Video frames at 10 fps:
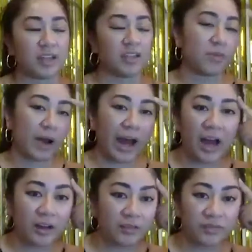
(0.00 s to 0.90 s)
you
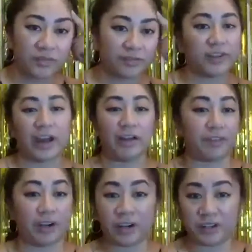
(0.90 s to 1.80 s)
have
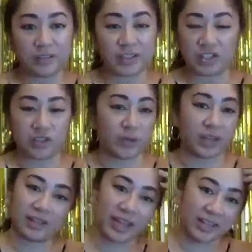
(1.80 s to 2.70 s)
forever to do it.
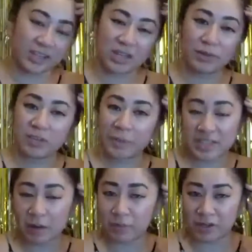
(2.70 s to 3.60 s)
Like, some of the best
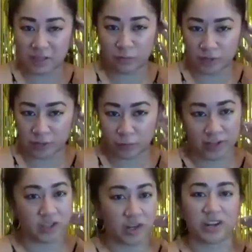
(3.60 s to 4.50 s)
companies in the world weren't
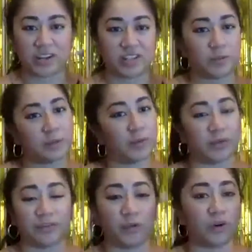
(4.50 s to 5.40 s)
started until people were
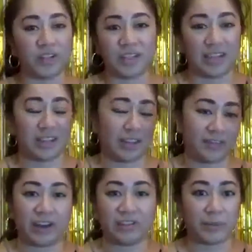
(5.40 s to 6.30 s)
40, and they
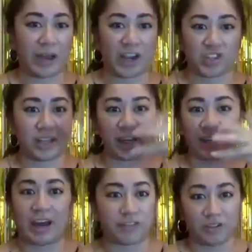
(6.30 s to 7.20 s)
found their passion, like,
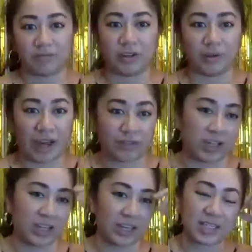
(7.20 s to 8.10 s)
after, having
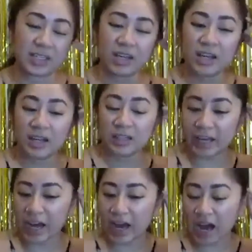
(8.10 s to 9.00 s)
kids.
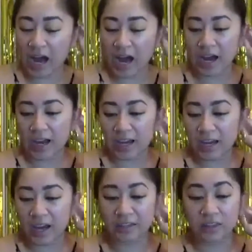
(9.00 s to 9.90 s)
Like,
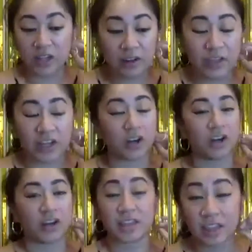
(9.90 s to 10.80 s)
I love that you're
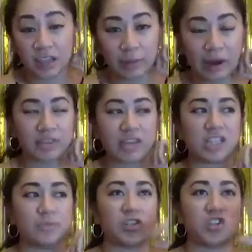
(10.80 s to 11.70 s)
already thinking about
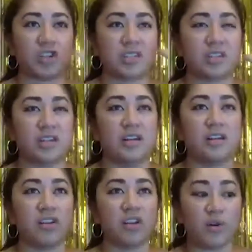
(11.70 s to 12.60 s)
this, but just
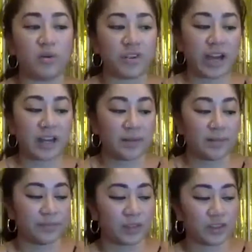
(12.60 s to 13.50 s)
know that
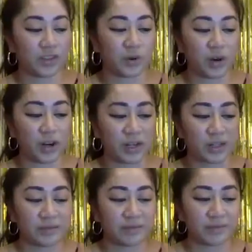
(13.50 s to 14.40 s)
your